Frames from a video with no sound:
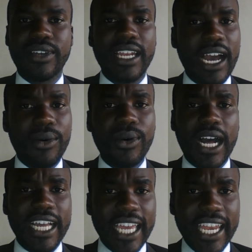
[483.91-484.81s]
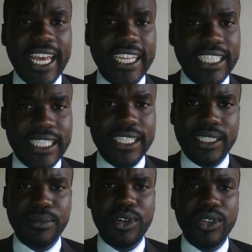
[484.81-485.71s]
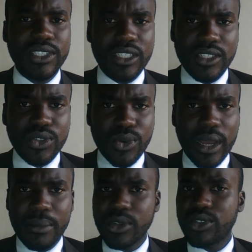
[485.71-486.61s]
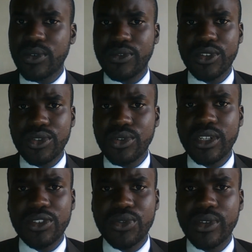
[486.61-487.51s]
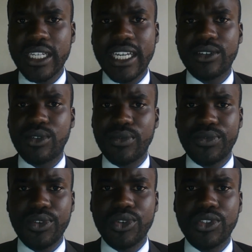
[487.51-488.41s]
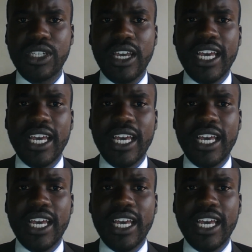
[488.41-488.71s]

Now, again, I insist, because this is where most of you students really get confused.